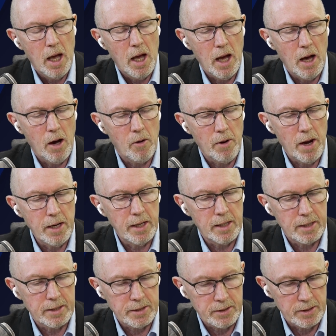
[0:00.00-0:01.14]
or any
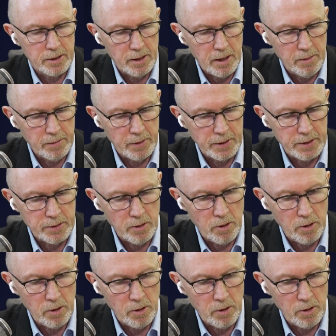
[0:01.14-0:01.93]
listener, and this is